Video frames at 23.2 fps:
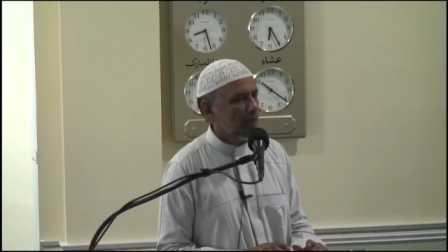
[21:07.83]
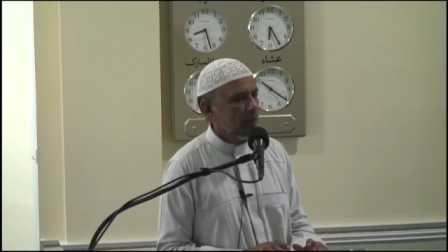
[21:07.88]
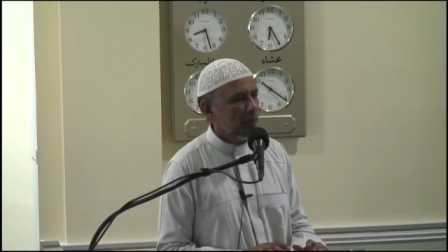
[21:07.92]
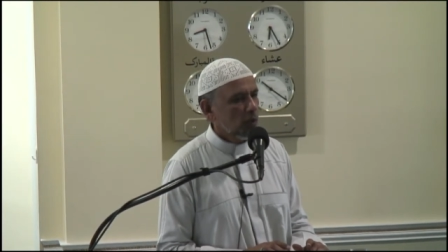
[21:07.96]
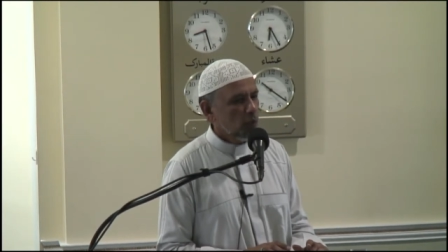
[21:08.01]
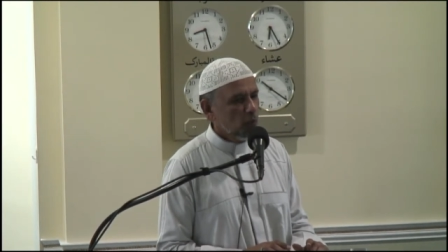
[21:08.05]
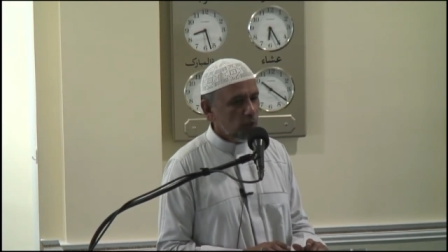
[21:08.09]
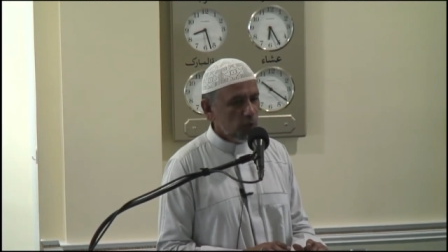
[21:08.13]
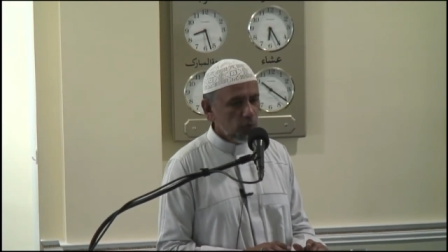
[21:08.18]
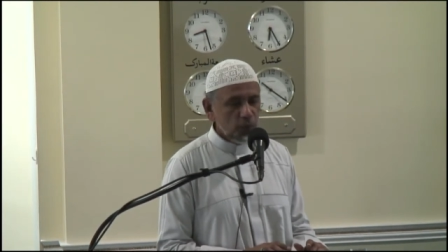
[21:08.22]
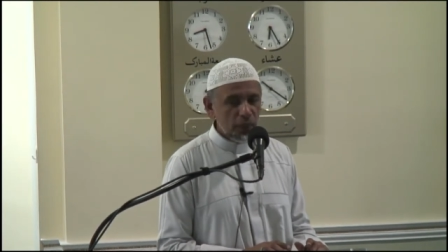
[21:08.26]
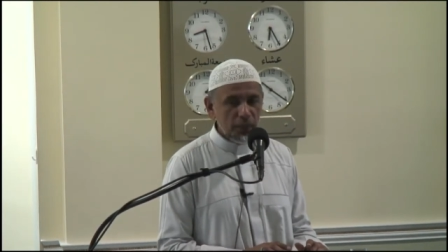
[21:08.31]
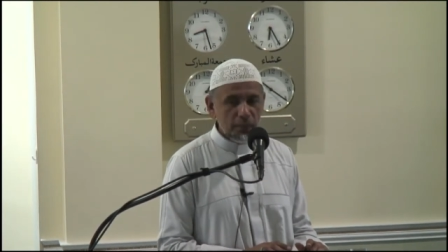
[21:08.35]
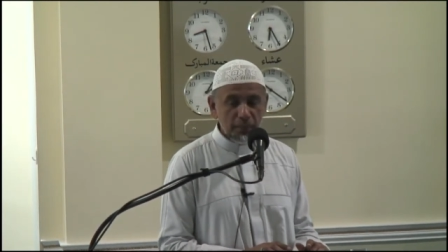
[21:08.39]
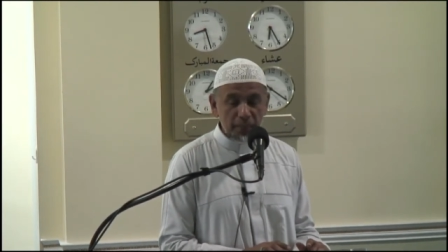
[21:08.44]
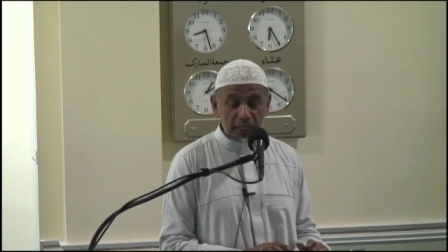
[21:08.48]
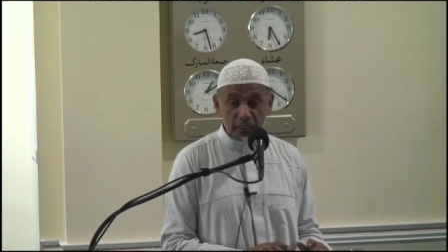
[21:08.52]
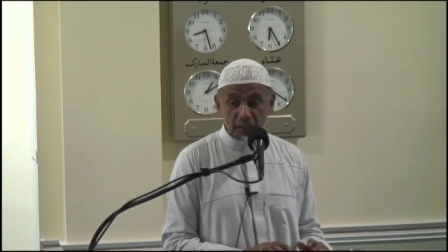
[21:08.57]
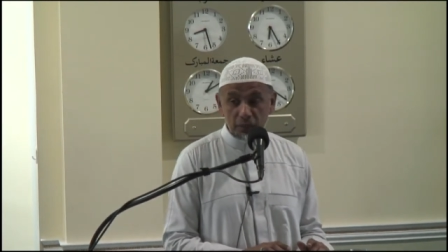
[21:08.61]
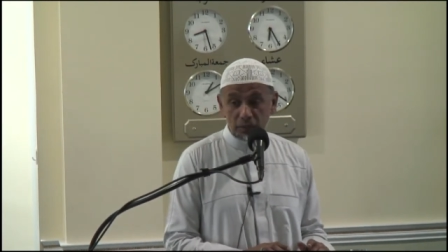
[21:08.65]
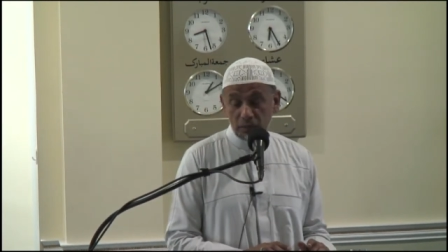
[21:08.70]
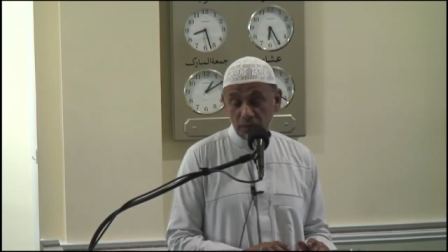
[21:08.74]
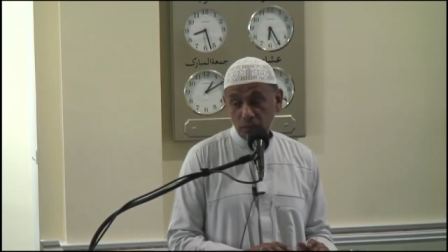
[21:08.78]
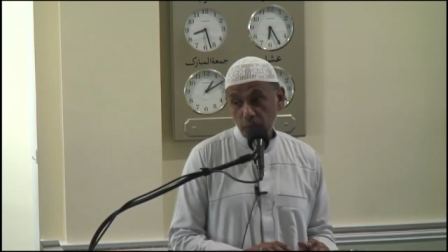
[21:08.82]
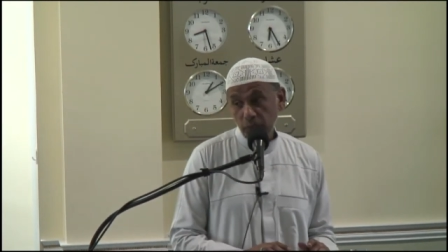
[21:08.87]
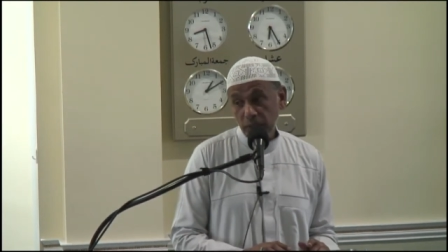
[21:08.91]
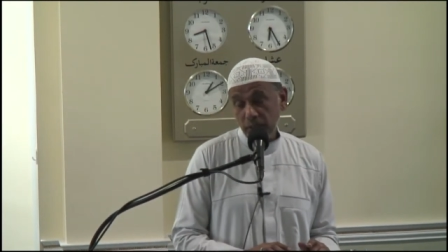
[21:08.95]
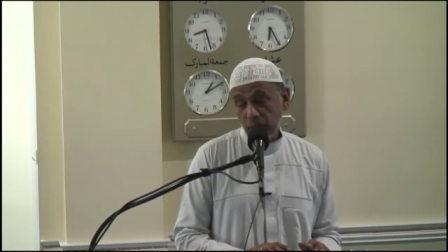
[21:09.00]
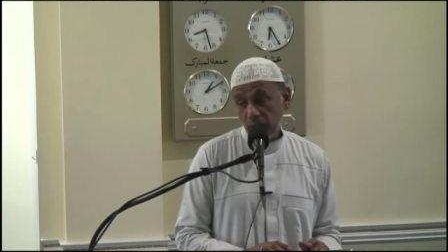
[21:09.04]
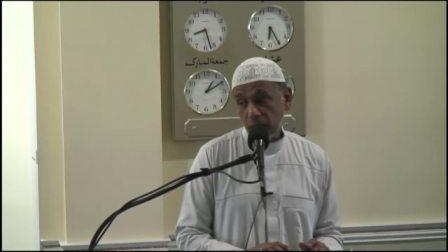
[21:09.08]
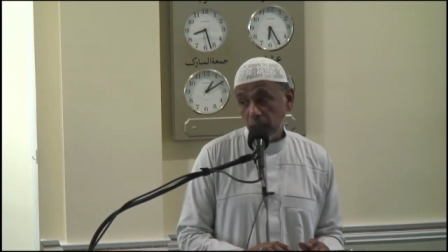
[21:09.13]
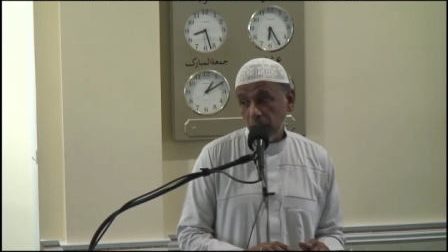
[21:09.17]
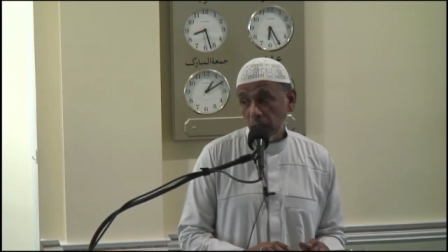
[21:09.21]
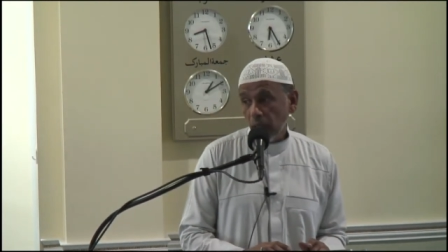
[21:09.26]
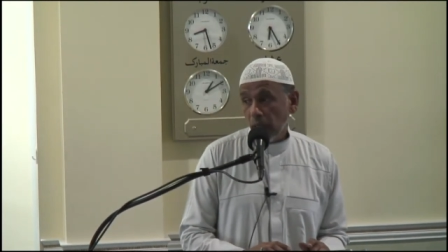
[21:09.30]
We will meet with
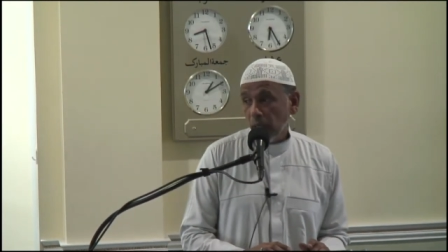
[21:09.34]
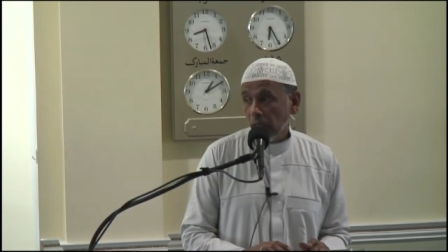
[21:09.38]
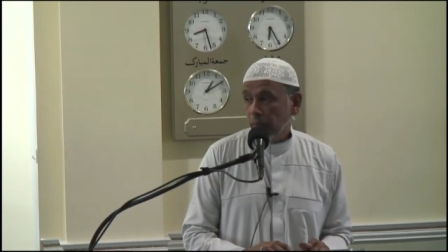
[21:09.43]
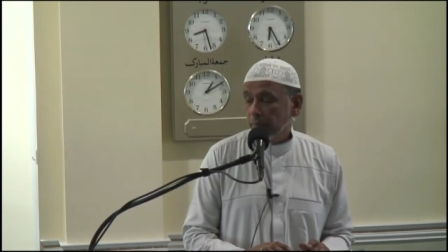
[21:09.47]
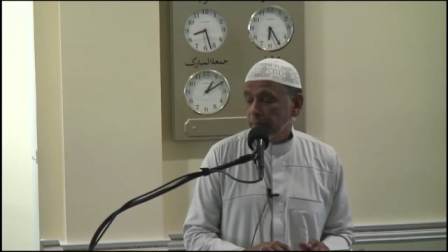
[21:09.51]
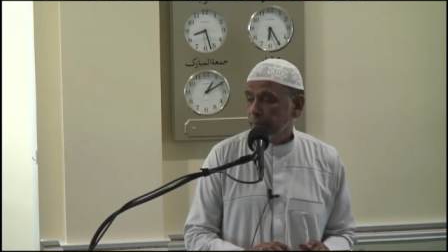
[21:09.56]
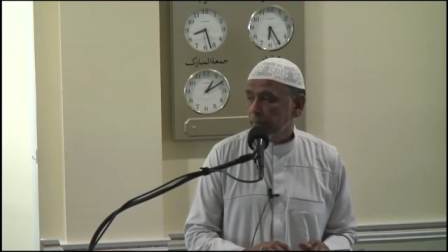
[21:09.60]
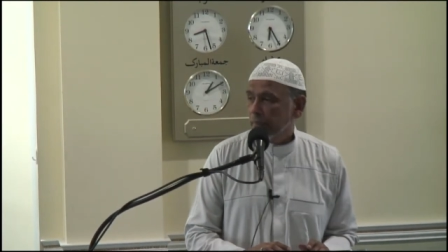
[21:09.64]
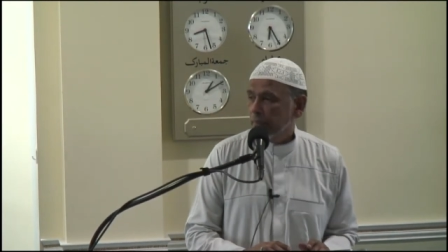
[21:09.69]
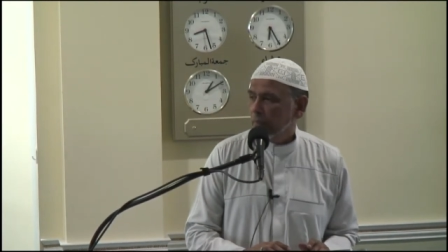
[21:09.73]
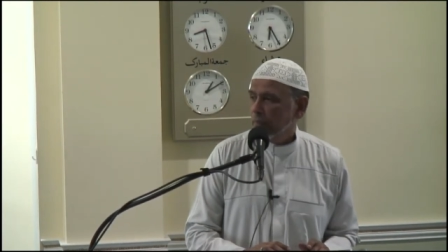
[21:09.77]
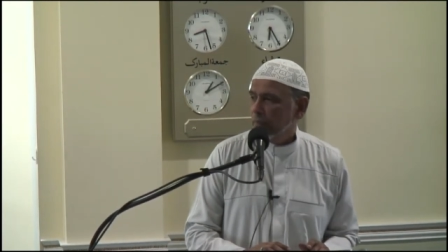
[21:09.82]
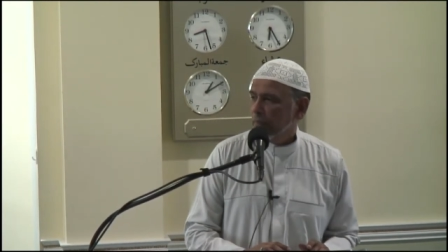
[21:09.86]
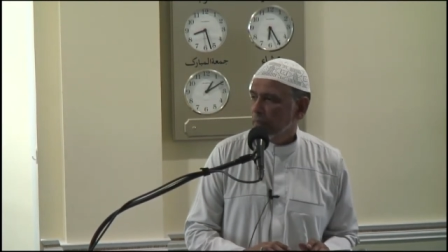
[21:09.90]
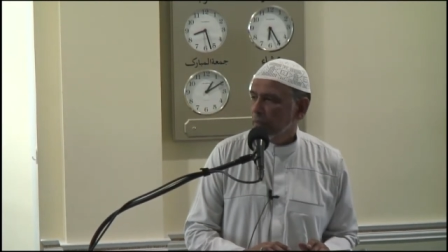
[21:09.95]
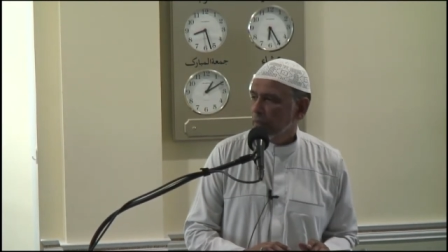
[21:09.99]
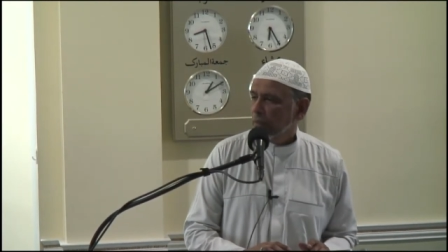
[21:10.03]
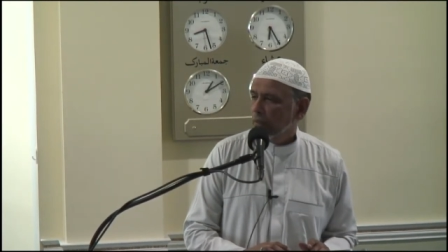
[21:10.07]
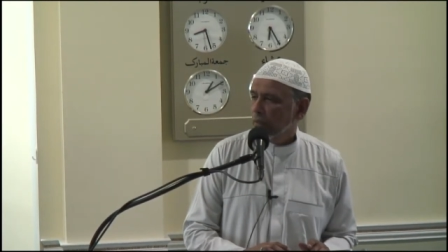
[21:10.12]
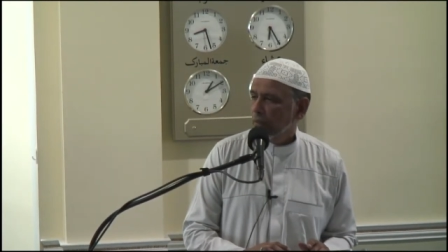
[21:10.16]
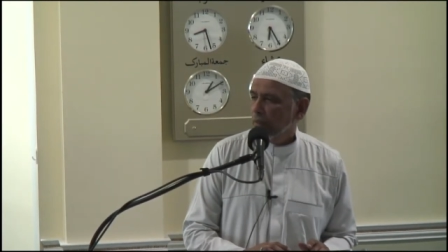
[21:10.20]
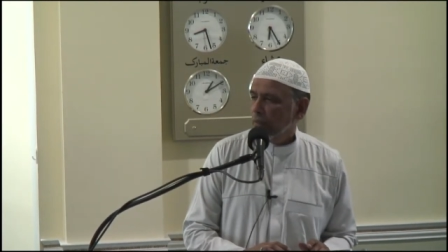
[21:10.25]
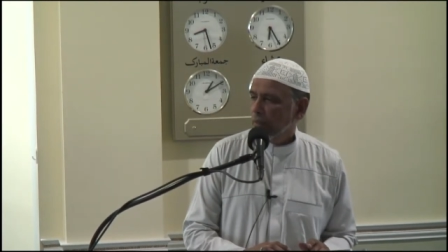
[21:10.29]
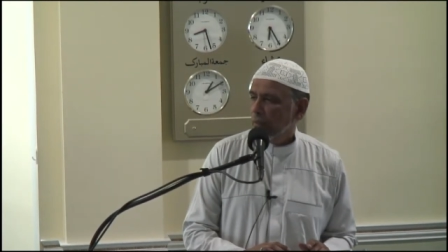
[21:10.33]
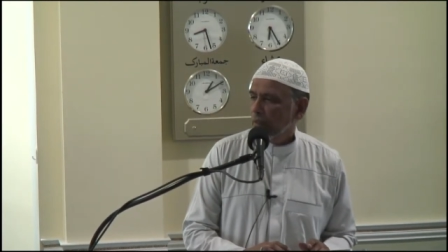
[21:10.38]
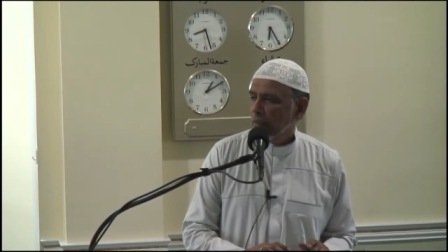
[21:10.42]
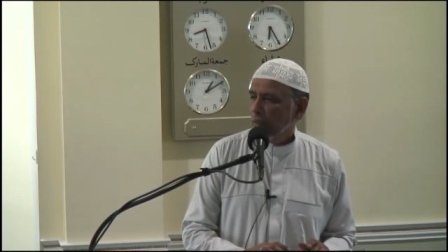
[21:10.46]
Allah.